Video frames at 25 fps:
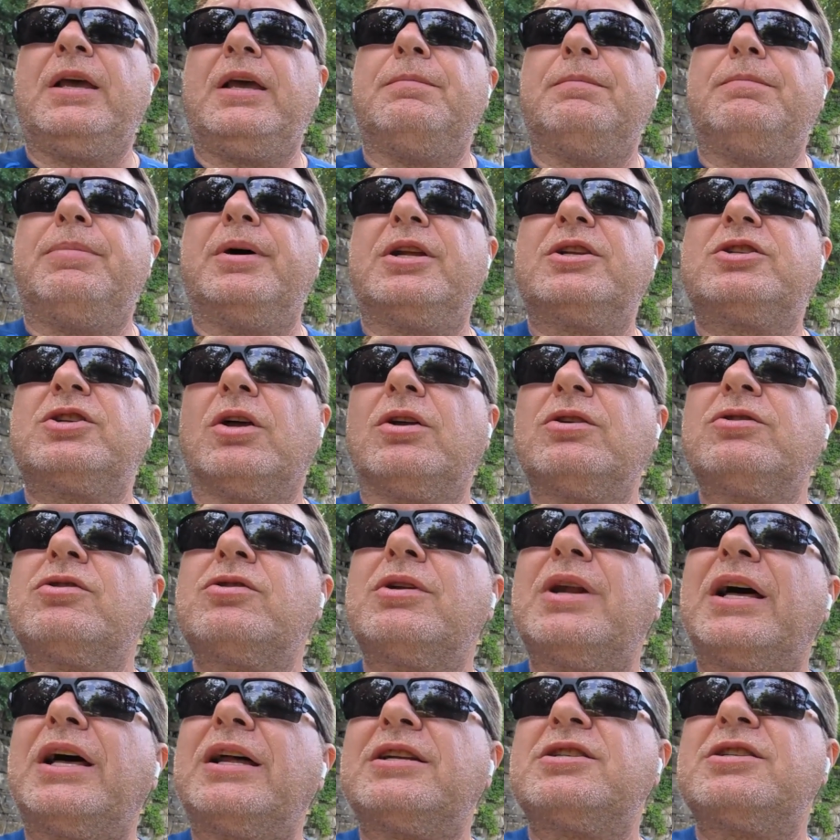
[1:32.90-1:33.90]
but it's also
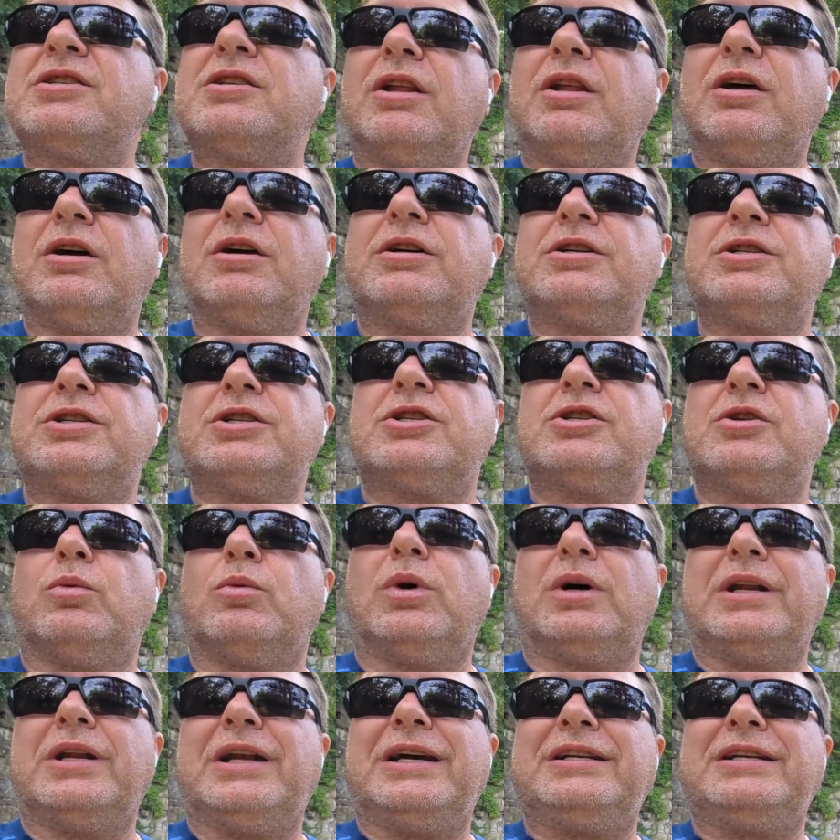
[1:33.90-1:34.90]
not as large as the
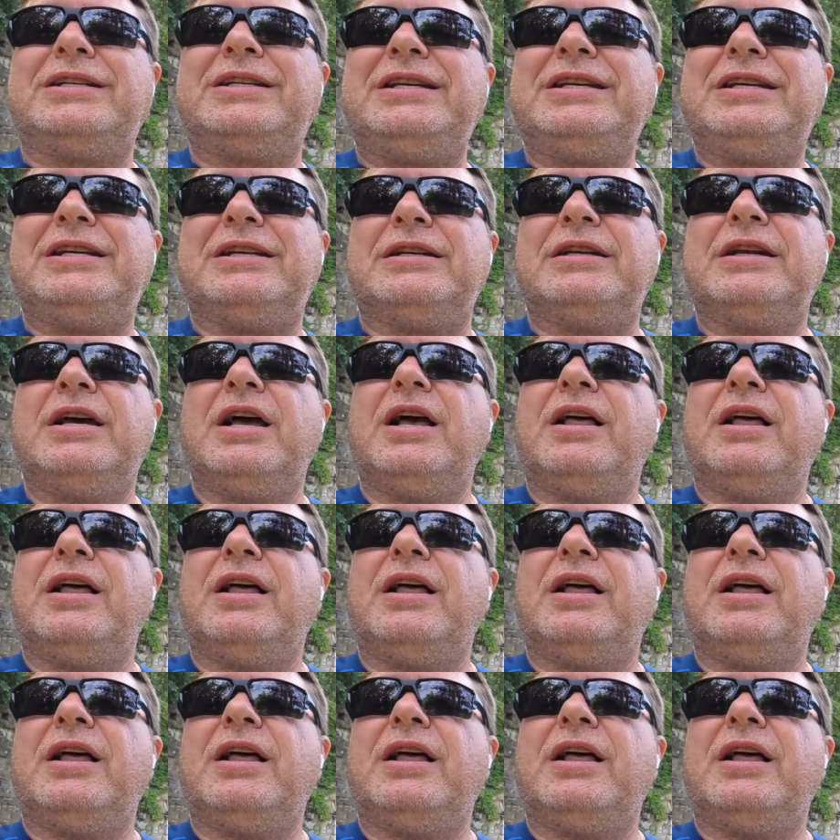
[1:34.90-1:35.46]
119.